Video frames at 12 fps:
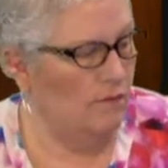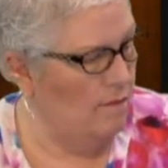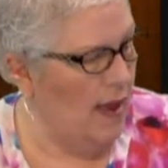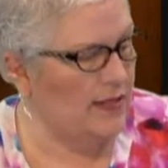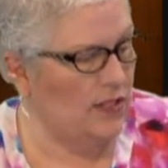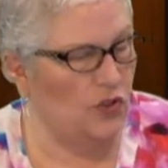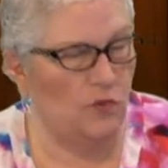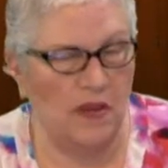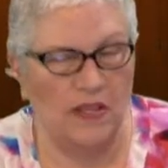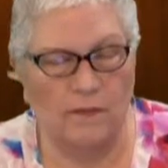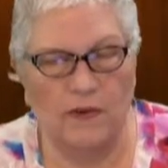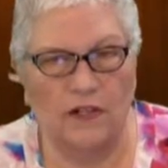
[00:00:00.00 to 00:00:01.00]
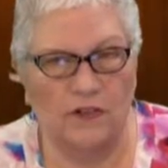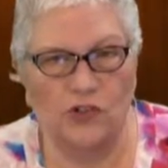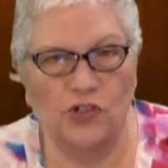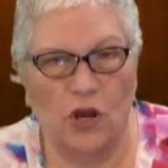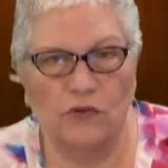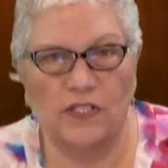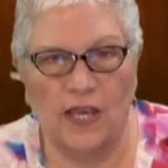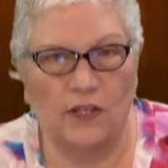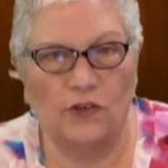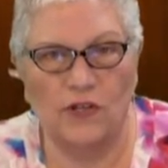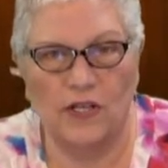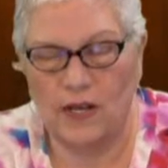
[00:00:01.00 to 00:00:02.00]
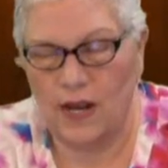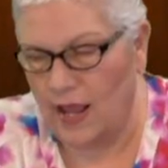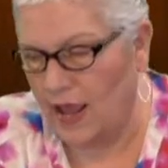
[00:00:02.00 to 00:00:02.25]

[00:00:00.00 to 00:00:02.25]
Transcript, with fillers: messaged me in the middle of the show saying you didn't